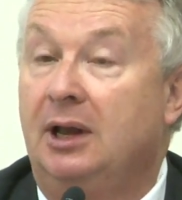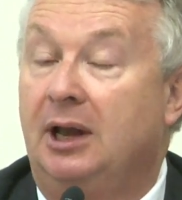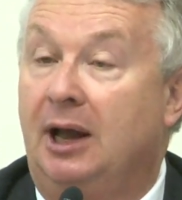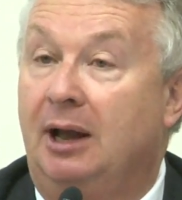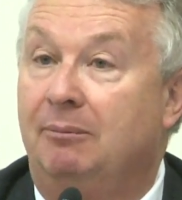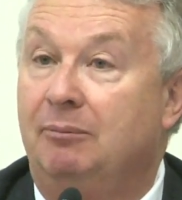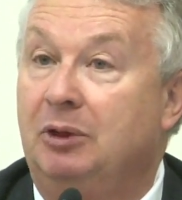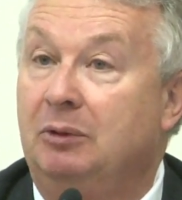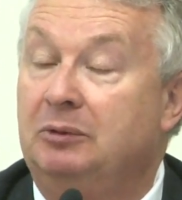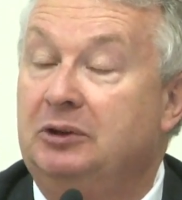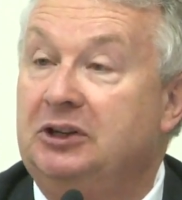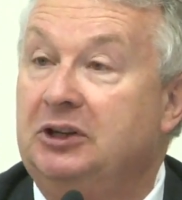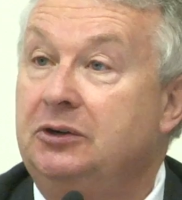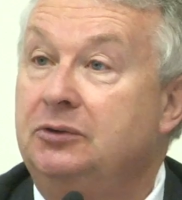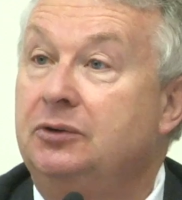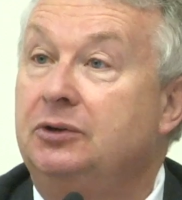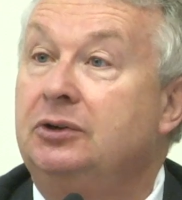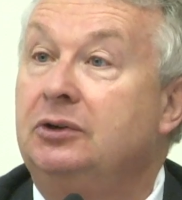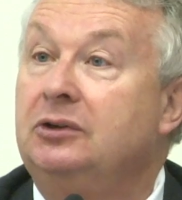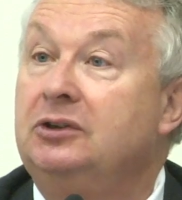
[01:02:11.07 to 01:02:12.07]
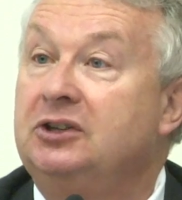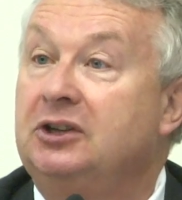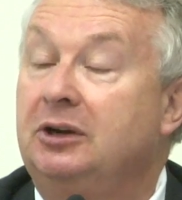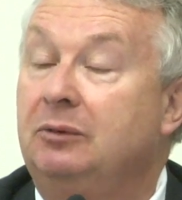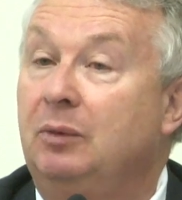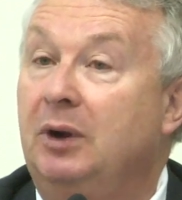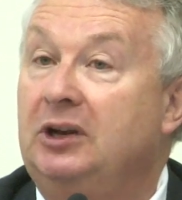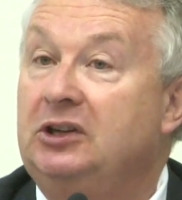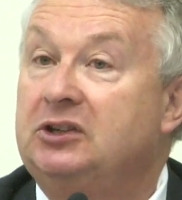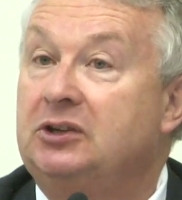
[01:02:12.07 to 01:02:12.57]
that was introduced
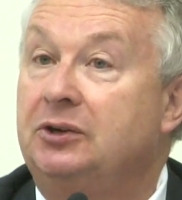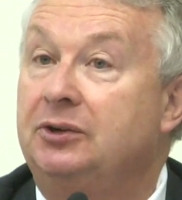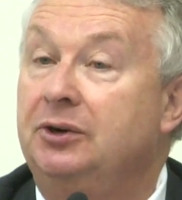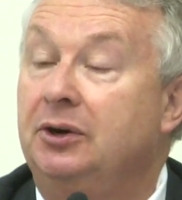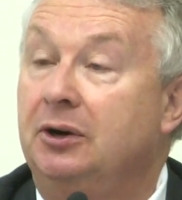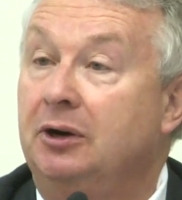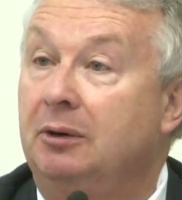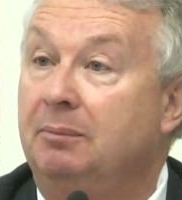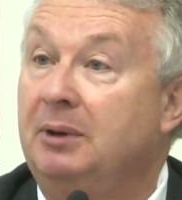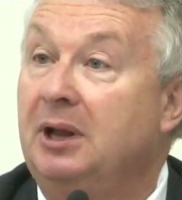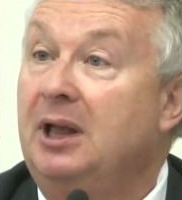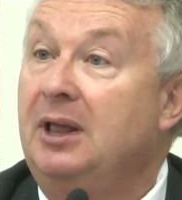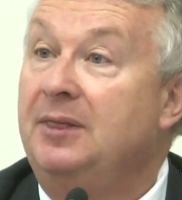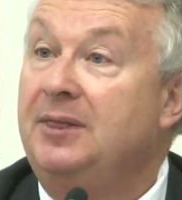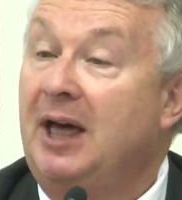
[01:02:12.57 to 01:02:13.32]
in Western Europe,